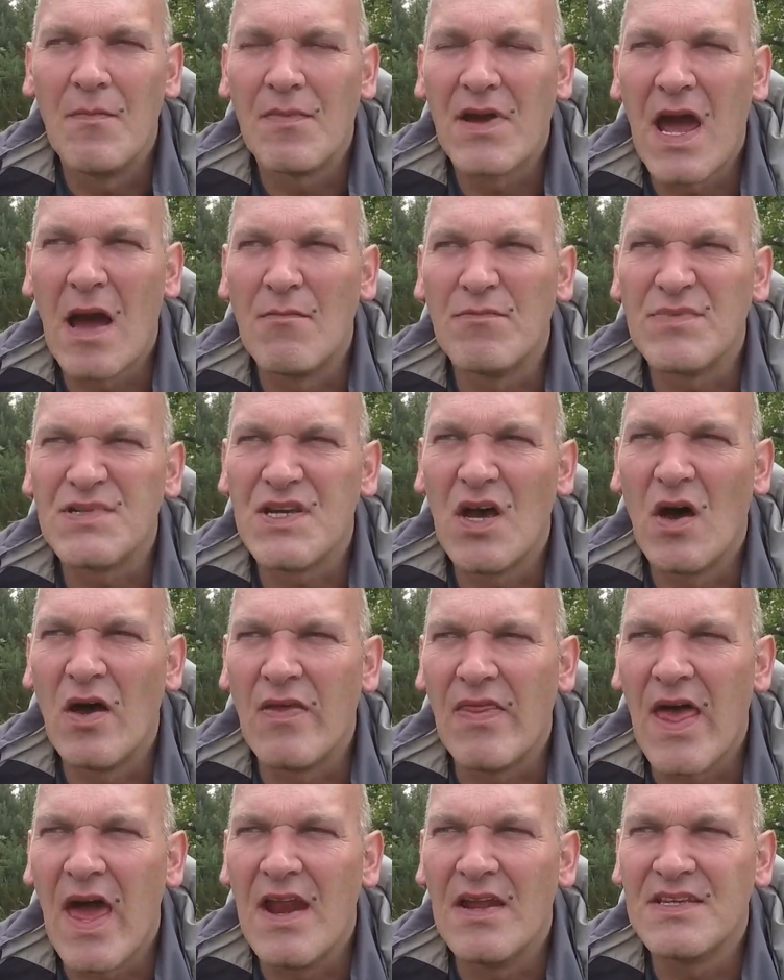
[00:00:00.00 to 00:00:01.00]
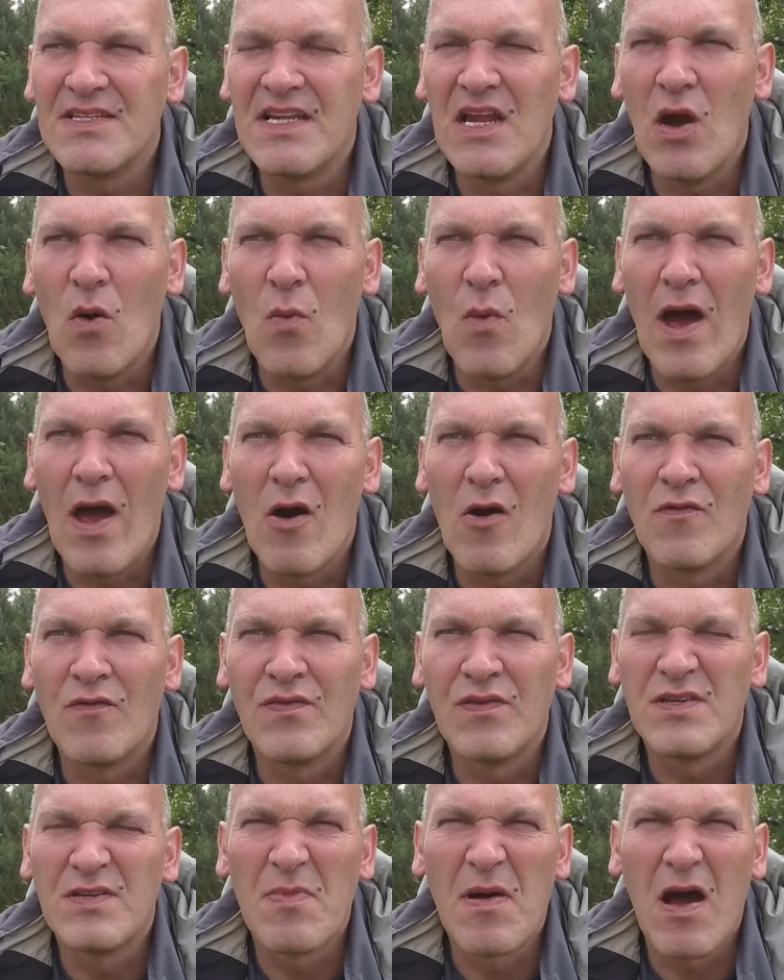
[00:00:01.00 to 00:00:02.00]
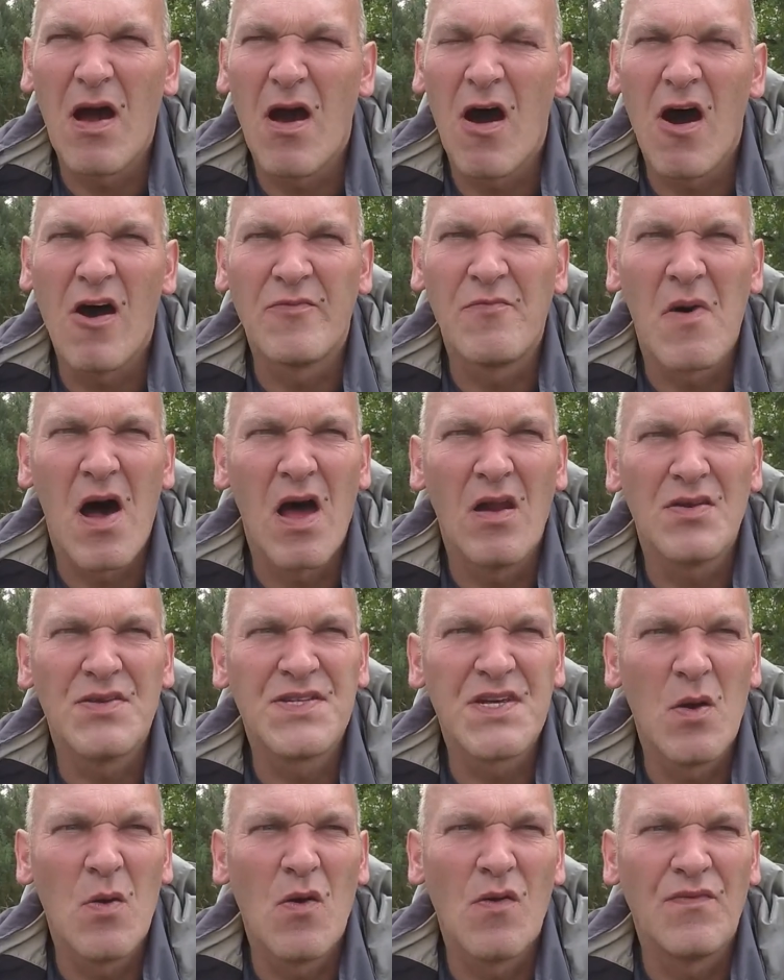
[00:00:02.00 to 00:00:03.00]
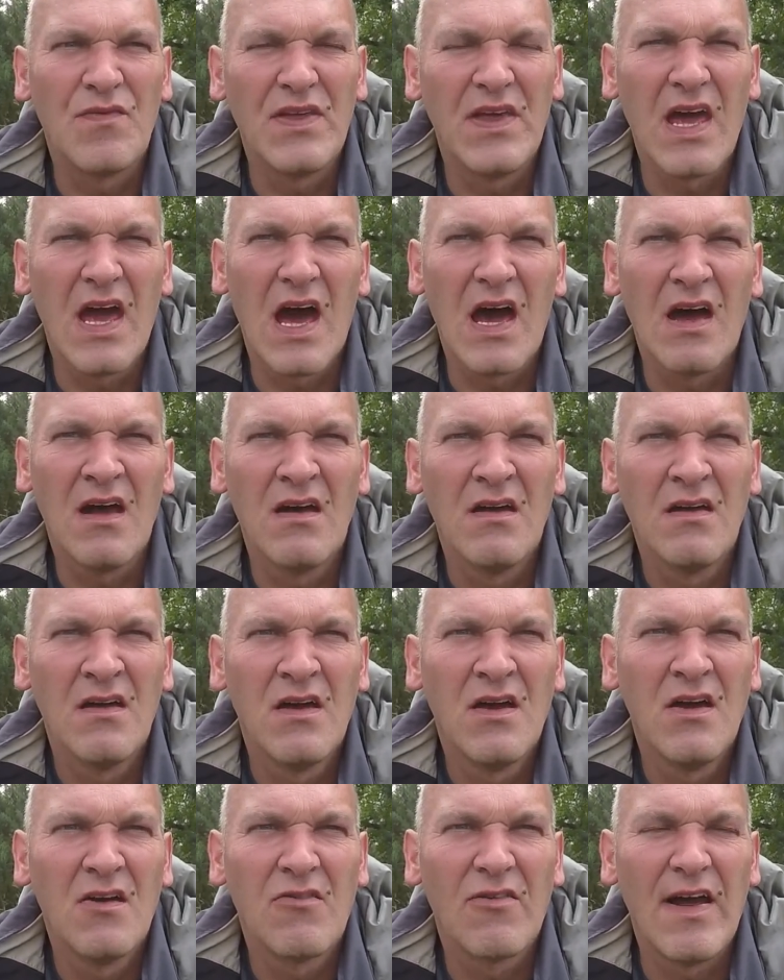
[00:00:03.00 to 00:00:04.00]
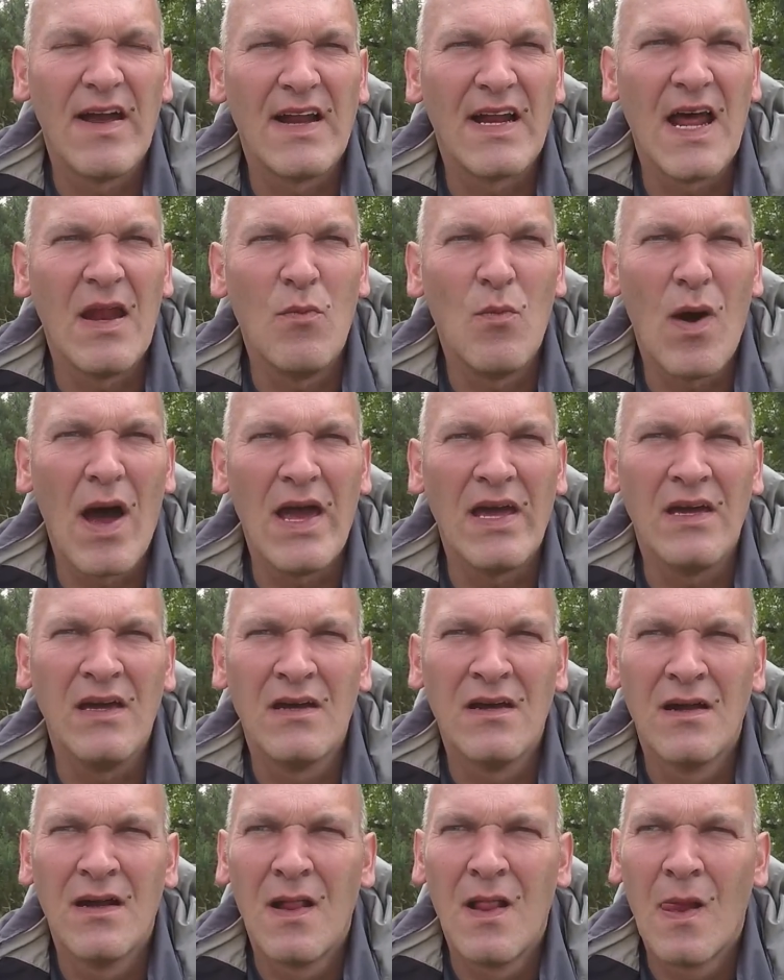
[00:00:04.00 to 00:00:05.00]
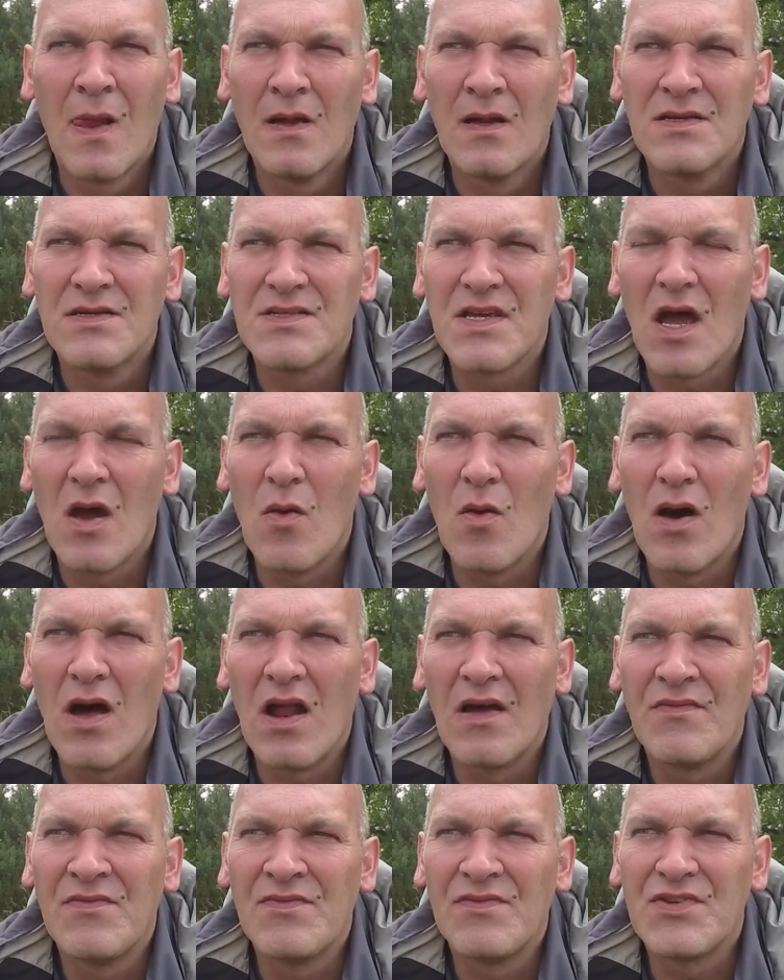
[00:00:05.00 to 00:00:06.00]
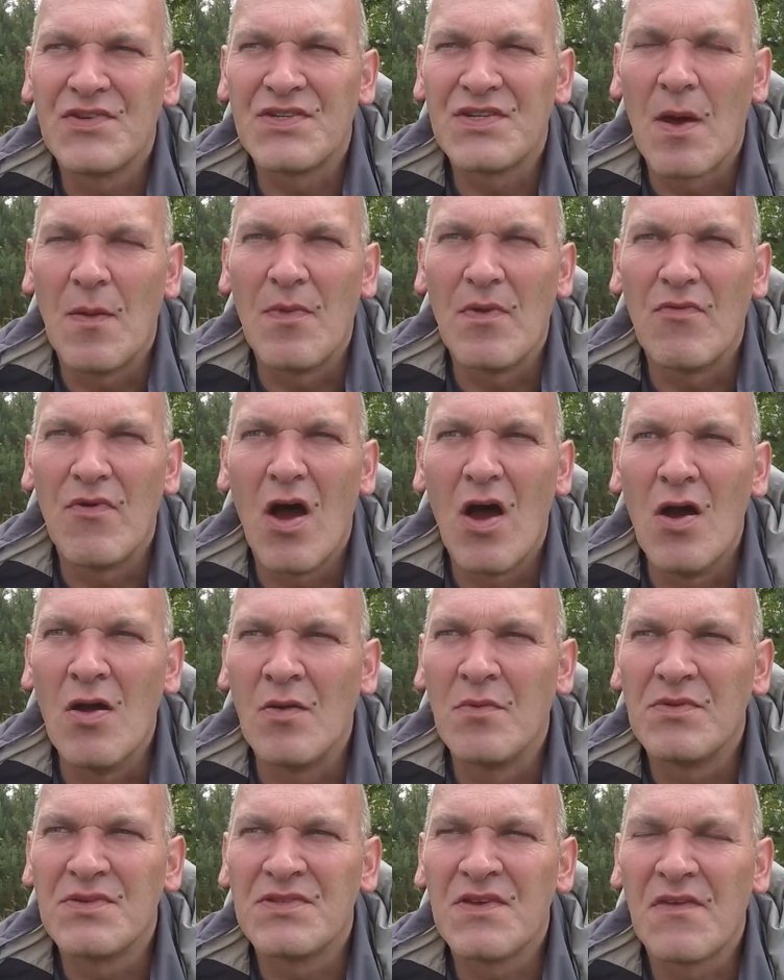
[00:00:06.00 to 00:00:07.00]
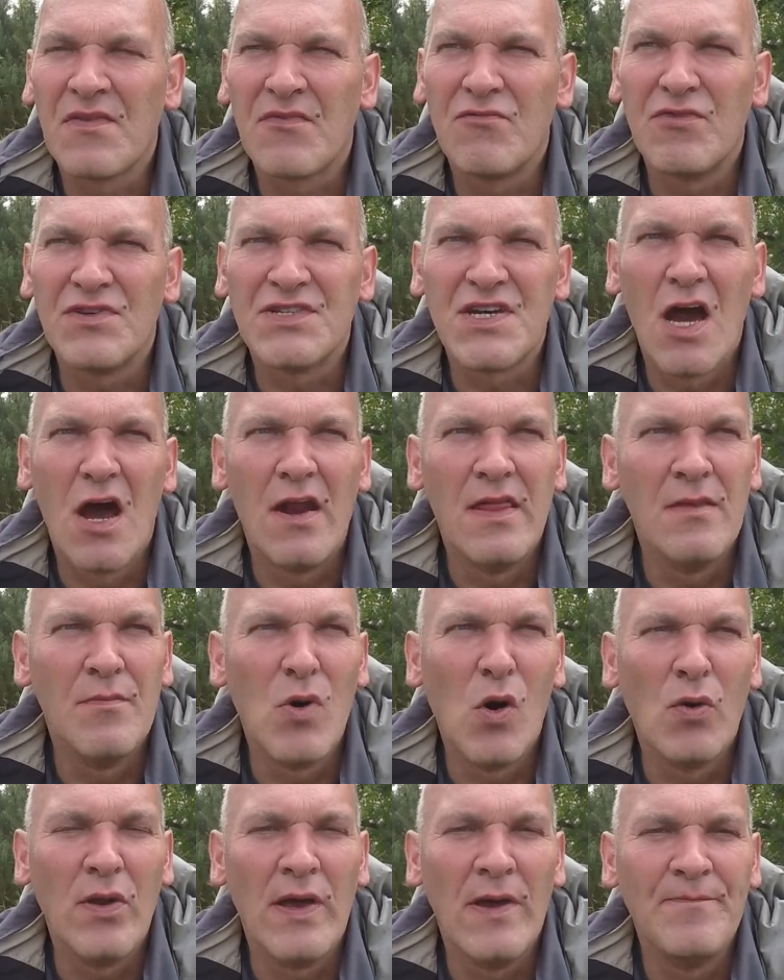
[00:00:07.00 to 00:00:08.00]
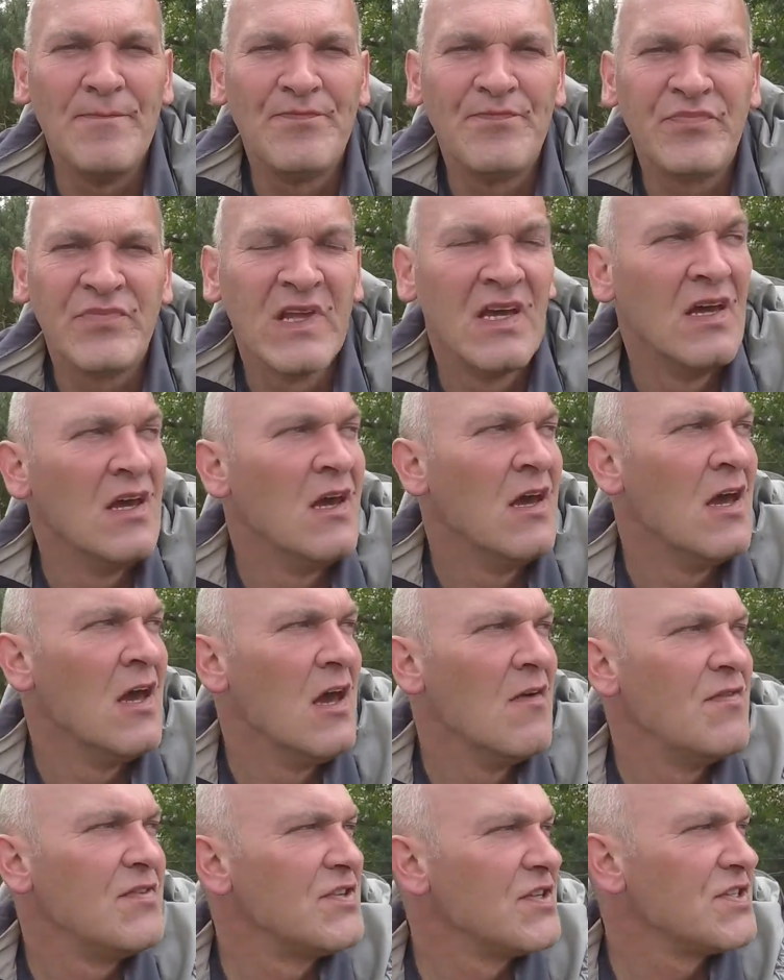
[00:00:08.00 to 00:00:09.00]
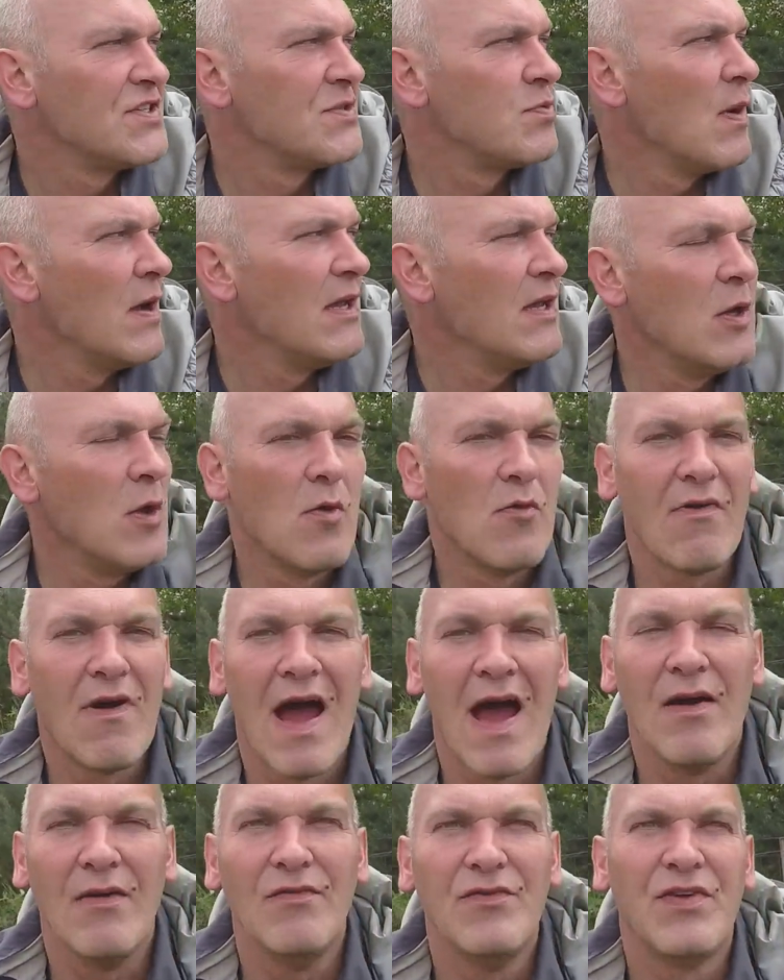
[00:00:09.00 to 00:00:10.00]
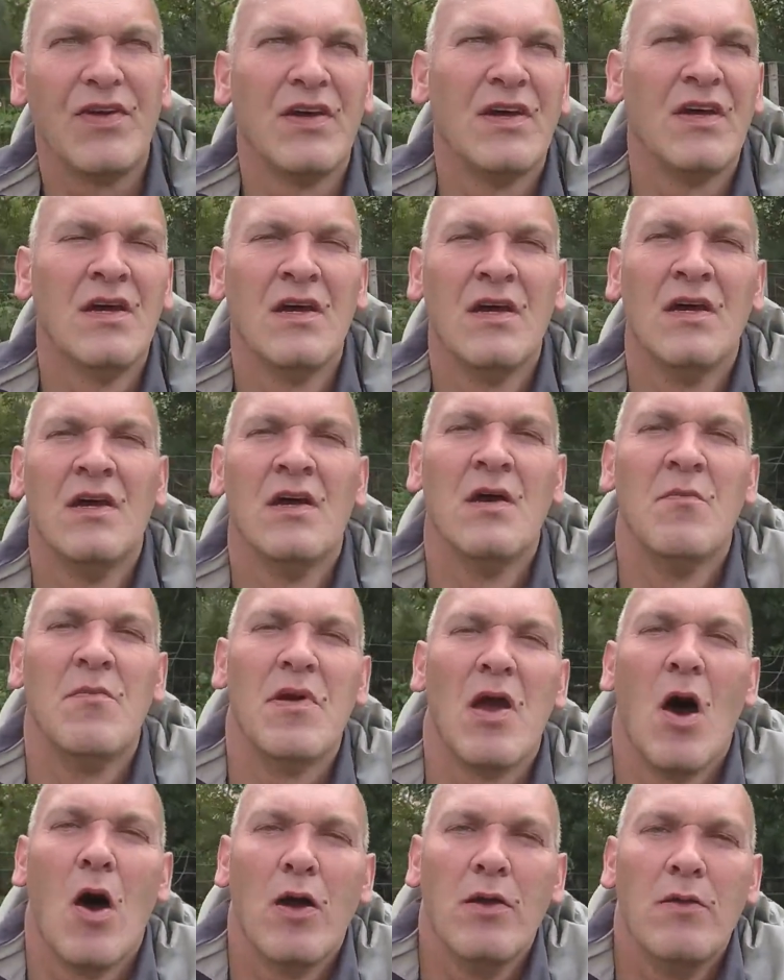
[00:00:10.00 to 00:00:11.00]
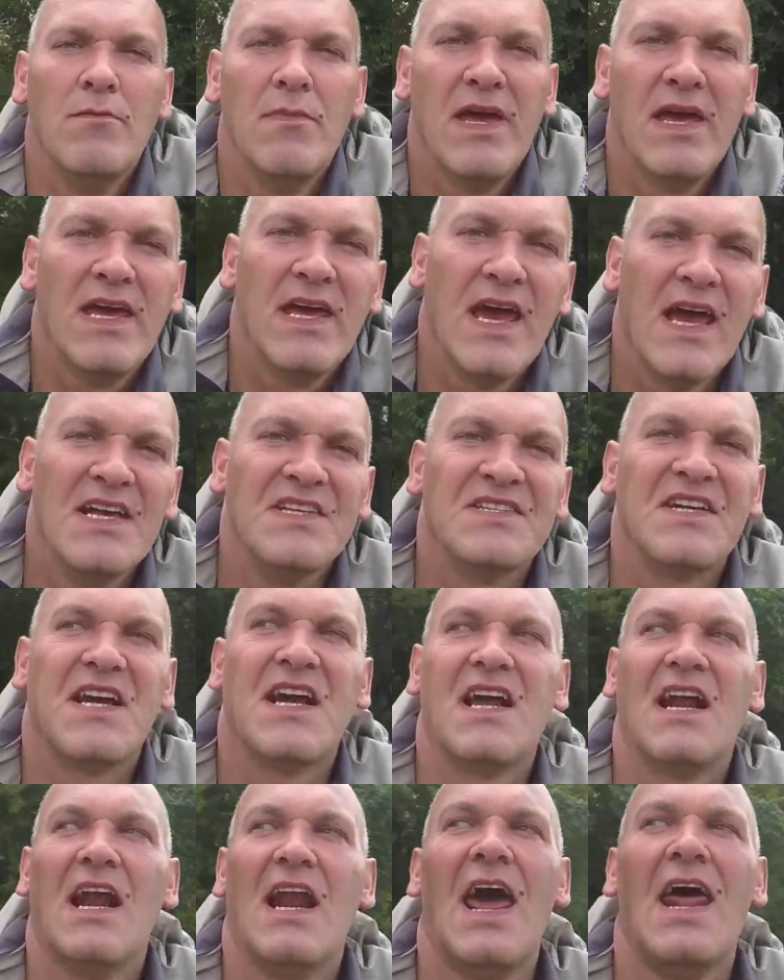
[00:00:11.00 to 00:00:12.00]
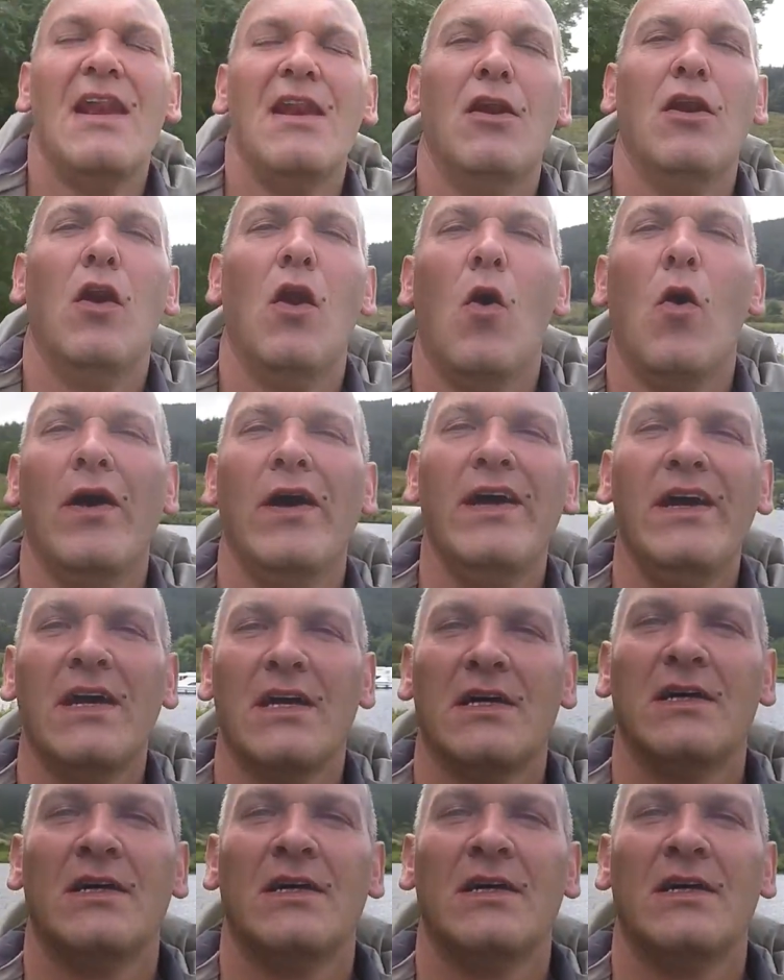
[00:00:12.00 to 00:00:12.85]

Campsite then is a little way off. It's about half a mile or so off the Great Glen Way. So I'm just up the road and we'll just have to return in the morning. If I just swing you around, behind me is Glen Way.